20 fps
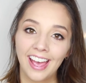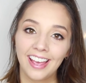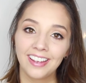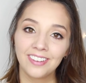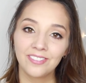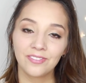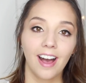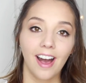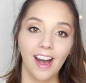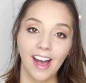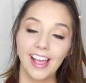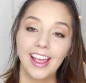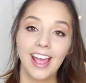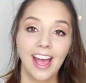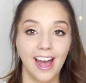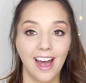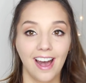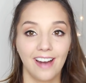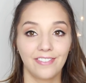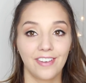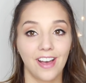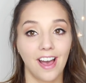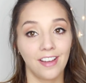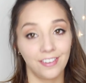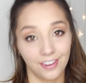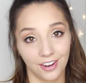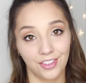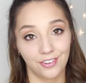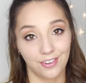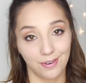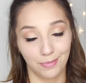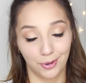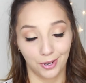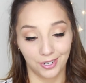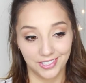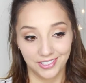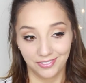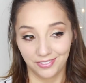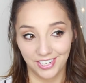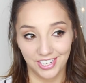Hey, I have another
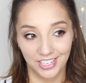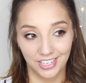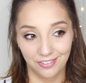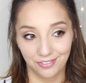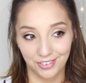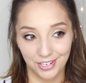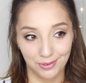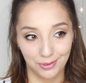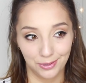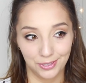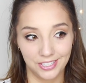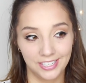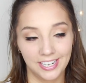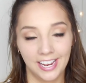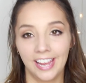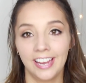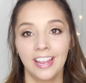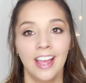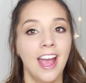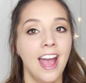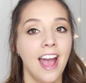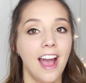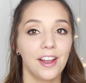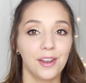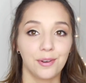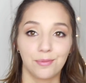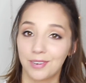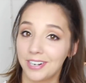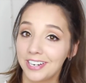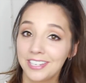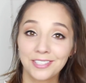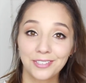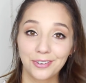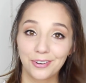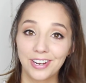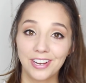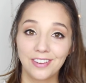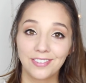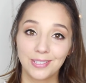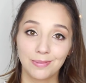unboxing video for you all today, and I'm really
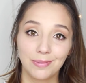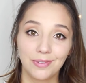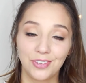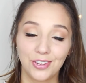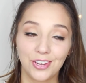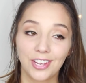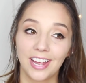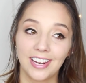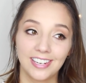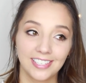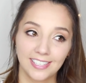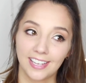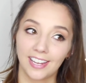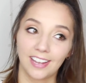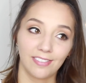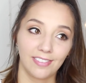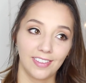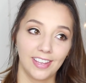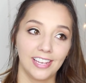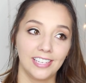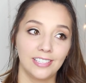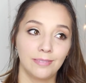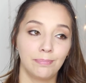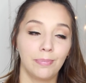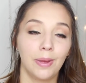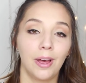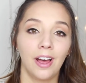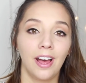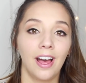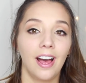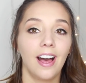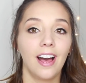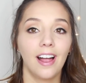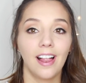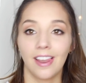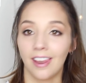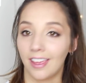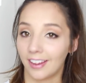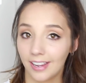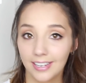sorry if some of you are getting sick of these, but
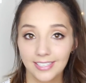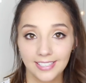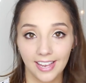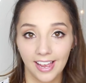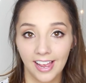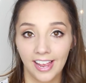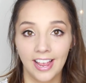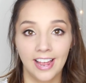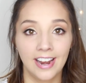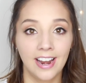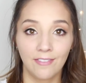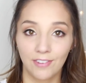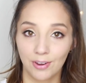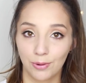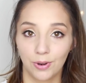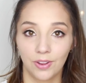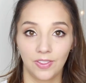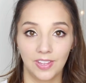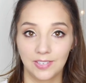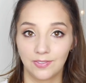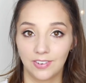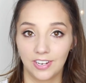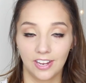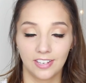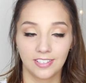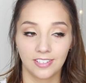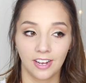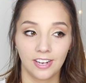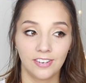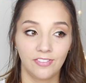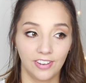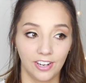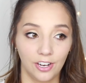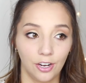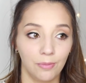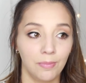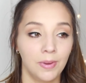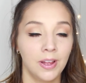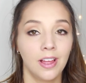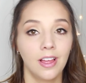like I say in every one of these videos that I
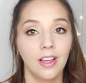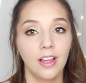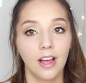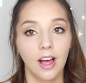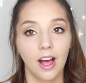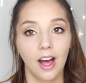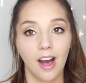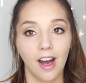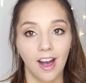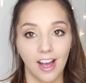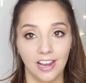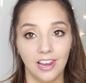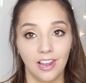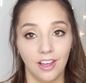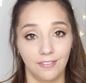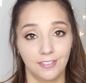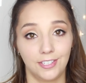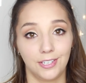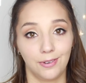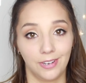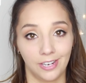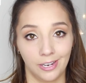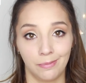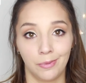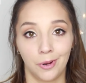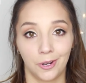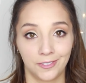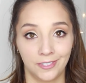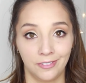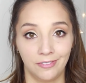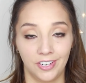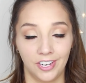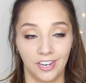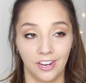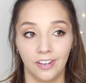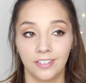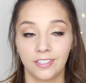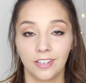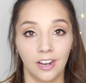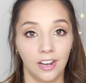film, I love doing unboxing
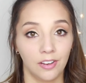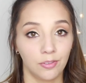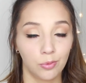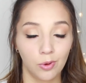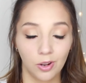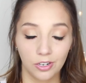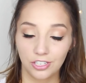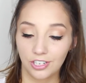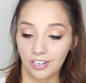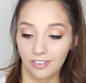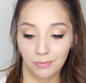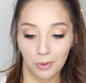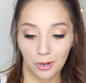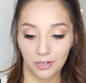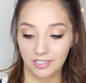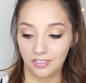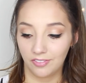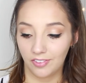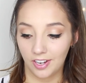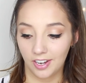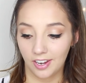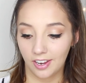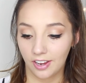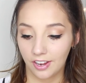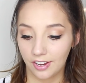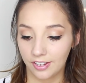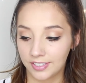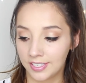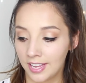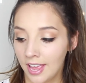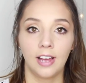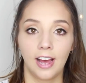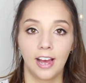videos, I love watching unboxing videos,